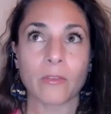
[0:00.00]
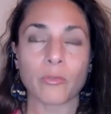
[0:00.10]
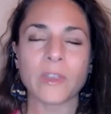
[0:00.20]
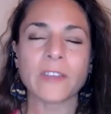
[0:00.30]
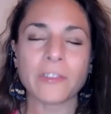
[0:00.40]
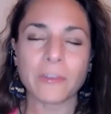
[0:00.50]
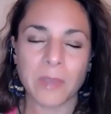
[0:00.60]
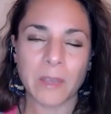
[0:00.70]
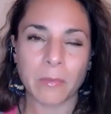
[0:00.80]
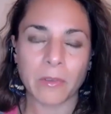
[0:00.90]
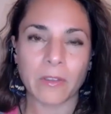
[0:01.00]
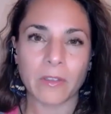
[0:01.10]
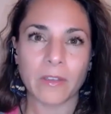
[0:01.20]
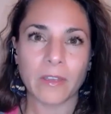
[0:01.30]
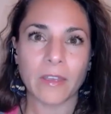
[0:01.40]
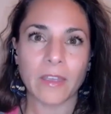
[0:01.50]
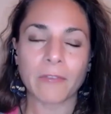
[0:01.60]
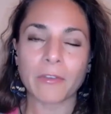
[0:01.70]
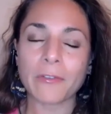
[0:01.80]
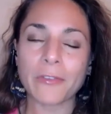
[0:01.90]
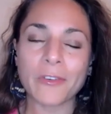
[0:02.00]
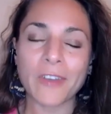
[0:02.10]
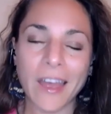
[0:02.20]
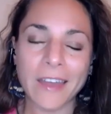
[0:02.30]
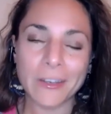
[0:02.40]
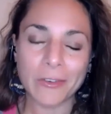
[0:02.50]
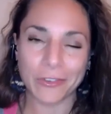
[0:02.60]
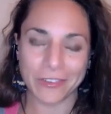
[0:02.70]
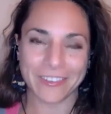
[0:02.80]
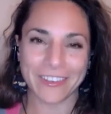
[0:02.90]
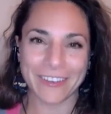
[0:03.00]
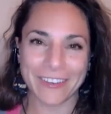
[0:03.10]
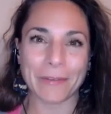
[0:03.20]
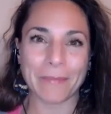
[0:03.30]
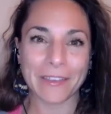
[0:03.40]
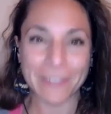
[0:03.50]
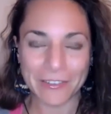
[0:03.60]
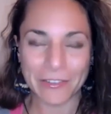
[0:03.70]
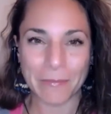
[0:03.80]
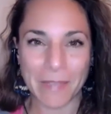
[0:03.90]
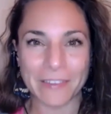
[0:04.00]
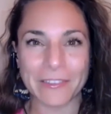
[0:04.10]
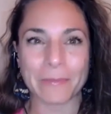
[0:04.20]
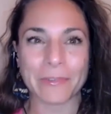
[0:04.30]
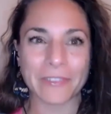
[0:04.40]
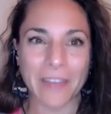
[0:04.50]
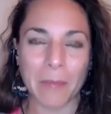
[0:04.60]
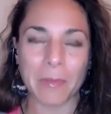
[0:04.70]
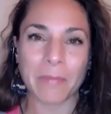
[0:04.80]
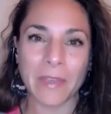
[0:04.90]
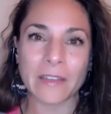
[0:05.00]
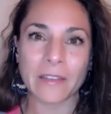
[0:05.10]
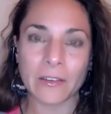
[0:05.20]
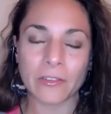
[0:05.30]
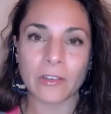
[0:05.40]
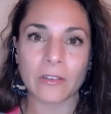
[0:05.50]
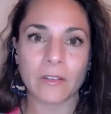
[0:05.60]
reaches people, even if they're not interested in your message. It makes them stop and pay attention.